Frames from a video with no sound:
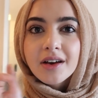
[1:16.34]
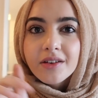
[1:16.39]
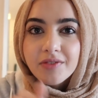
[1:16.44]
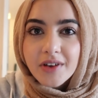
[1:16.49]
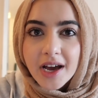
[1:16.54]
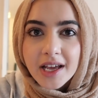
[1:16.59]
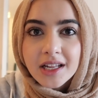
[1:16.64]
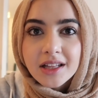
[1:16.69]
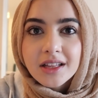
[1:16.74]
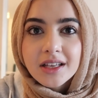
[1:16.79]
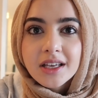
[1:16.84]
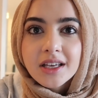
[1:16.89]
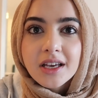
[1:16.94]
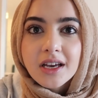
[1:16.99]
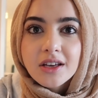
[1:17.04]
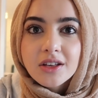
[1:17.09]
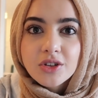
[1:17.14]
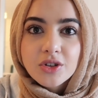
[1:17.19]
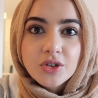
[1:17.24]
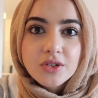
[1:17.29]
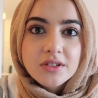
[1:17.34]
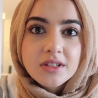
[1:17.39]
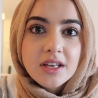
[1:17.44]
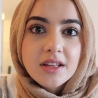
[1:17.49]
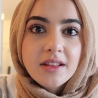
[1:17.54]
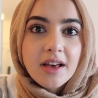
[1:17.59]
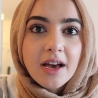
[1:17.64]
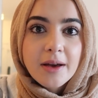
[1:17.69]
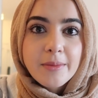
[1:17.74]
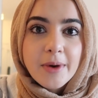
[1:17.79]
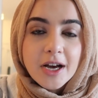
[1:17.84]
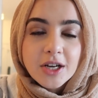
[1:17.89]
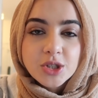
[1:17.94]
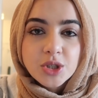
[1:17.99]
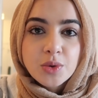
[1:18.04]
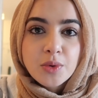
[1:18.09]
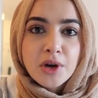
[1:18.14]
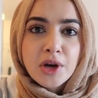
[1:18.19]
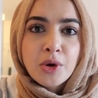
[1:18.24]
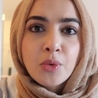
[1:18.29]
Finally, you'll see that I'm
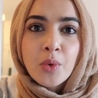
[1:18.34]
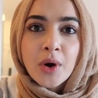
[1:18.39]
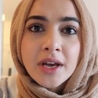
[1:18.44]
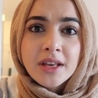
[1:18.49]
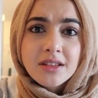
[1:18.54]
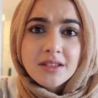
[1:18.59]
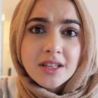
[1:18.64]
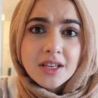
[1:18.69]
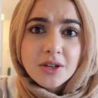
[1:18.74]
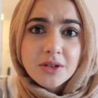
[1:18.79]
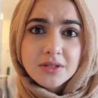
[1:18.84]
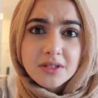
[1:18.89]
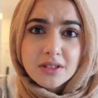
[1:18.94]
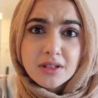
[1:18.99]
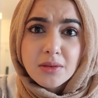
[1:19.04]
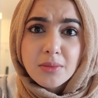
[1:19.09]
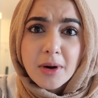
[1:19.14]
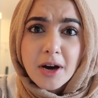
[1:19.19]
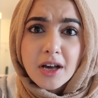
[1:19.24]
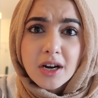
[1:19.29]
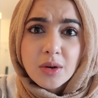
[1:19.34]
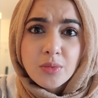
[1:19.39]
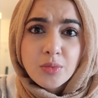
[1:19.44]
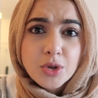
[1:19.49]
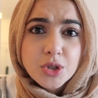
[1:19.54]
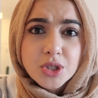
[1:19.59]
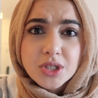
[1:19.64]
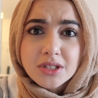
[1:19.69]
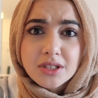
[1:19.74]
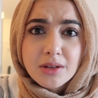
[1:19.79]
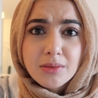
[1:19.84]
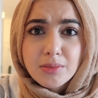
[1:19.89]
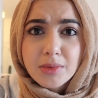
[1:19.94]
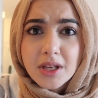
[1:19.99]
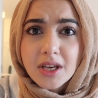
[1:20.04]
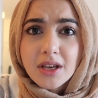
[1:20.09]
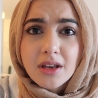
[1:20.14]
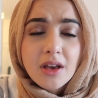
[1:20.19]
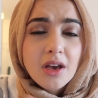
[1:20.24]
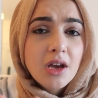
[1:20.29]
actually wearing white sneakers at the bottom, which is
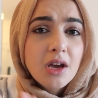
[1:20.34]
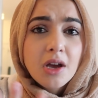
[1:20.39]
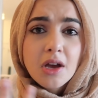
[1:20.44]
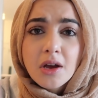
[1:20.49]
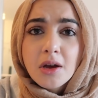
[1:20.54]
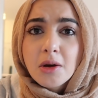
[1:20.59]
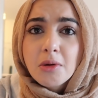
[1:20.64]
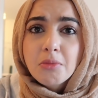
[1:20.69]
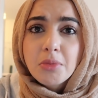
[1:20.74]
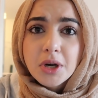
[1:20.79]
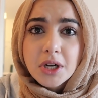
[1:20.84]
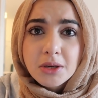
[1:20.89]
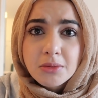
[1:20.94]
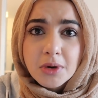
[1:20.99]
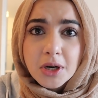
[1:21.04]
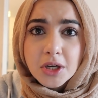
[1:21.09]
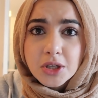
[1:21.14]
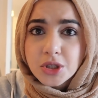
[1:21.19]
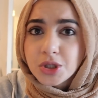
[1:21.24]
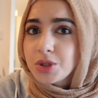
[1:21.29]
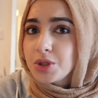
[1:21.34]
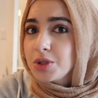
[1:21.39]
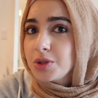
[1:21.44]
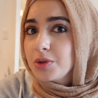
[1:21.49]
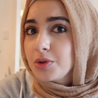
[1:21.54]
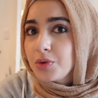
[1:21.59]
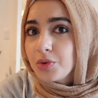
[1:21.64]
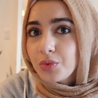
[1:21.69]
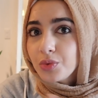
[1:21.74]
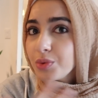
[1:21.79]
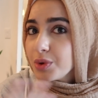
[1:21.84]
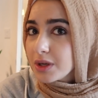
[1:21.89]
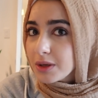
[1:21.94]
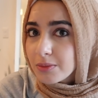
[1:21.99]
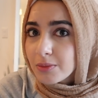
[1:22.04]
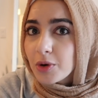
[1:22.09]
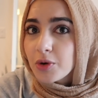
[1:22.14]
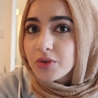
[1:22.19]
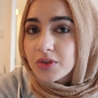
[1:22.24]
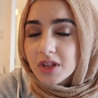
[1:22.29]
something pretty much we
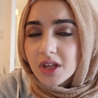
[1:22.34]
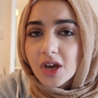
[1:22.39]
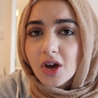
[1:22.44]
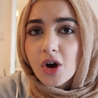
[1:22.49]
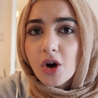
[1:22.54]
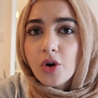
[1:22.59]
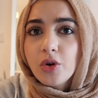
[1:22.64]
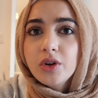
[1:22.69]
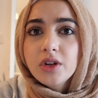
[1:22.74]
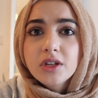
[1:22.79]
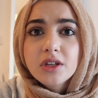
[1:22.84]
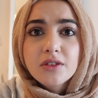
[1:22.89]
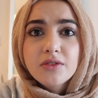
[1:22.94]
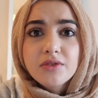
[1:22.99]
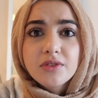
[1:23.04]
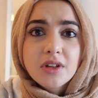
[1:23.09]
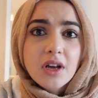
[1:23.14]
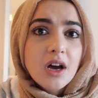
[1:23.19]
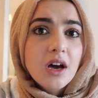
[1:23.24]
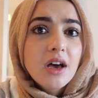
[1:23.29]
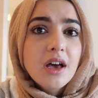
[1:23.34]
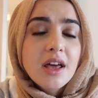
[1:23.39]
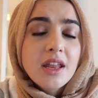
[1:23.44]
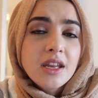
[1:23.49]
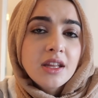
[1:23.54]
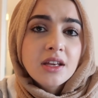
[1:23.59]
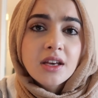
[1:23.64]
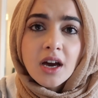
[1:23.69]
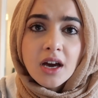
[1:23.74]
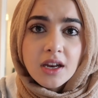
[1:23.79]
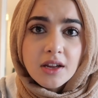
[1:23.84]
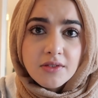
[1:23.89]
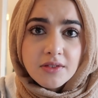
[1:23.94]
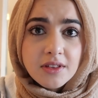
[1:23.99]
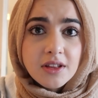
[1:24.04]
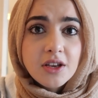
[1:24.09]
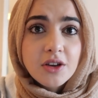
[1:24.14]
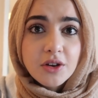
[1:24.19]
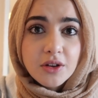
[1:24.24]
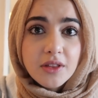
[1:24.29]
mostly own, and if not, any kind of
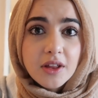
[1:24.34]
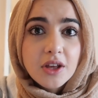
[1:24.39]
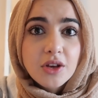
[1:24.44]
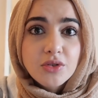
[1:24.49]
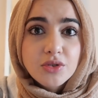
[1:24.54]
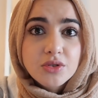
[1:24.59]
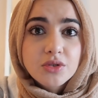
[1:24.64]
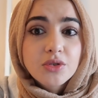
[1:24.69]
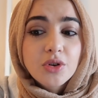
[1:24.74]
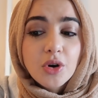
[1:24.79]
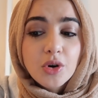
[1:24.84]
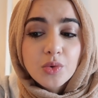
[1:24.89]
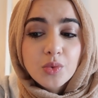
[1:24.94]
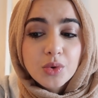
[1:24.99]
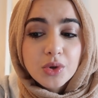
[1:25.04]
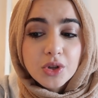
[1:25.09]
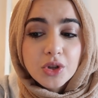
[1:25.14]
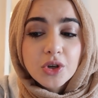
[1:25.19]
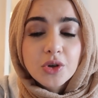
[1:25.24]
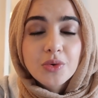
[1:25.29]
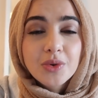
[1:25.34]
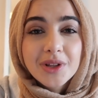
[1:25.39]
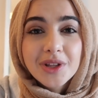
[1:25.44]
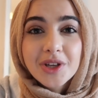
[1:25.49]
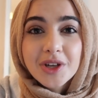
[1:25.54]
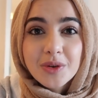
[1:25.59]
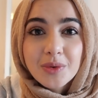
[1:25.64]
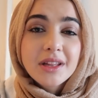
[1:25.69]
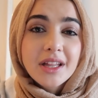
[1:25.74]
sneaker that you do own will look really good.